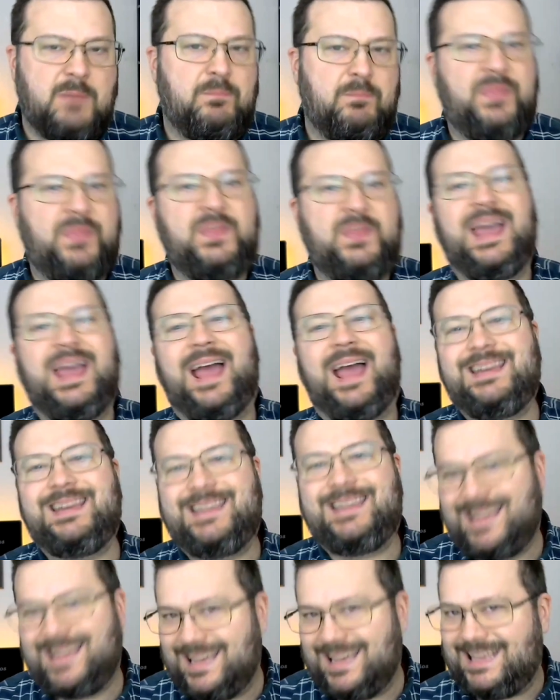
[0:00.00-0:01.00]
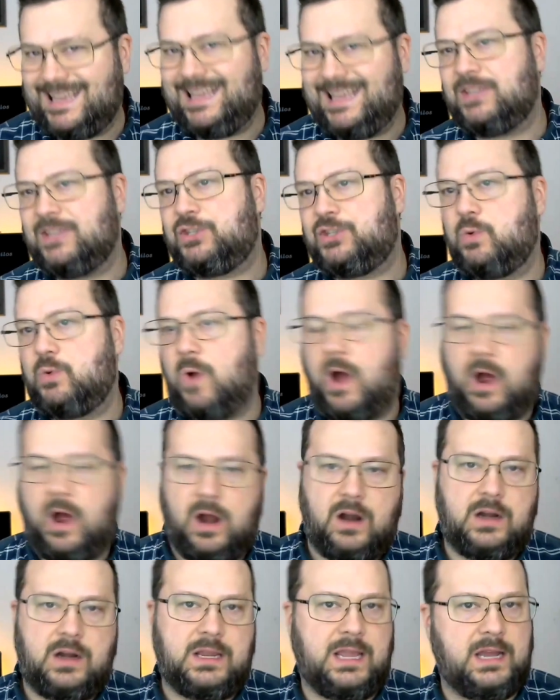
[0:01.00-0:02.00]
But the idea is you
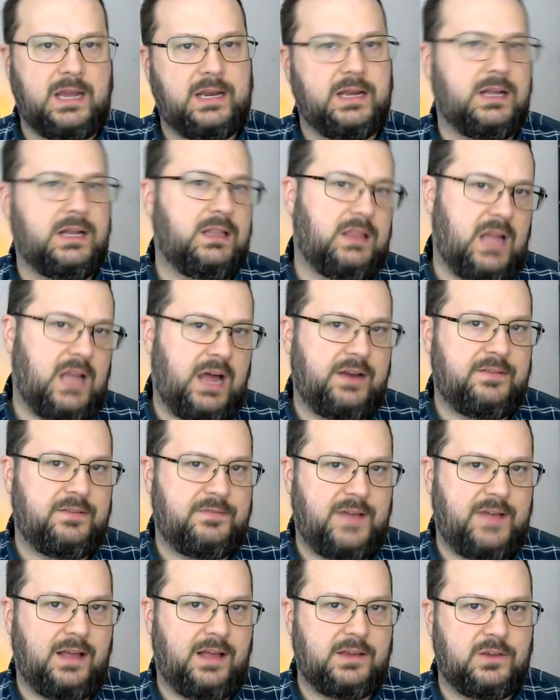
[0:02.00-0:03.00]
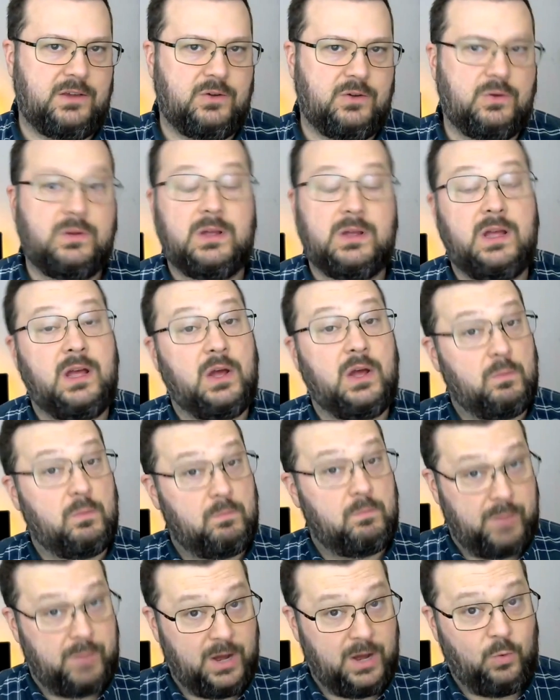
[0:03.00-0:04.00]
are getting a lot of value.
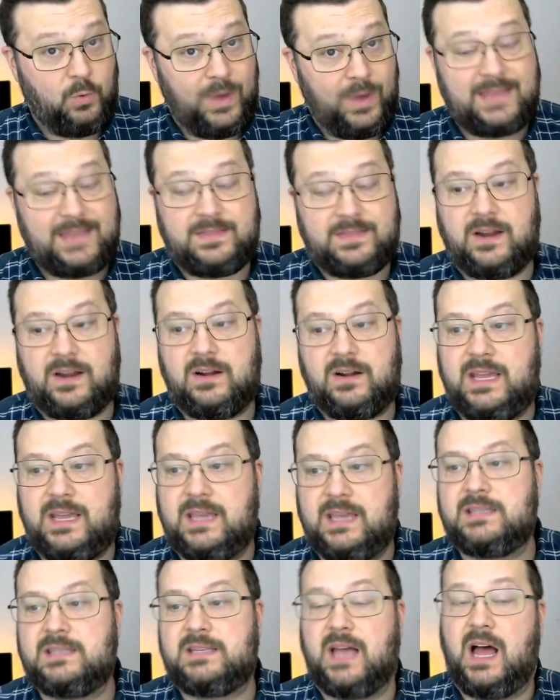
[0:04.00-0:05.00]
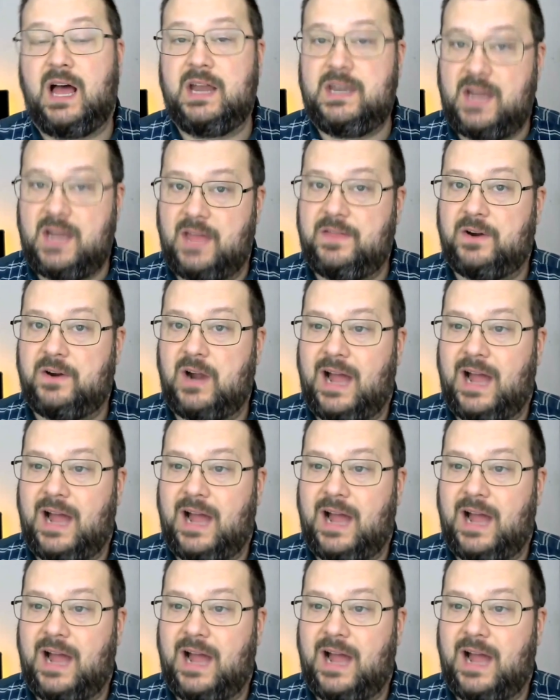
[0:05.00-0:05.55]
But wait, there is another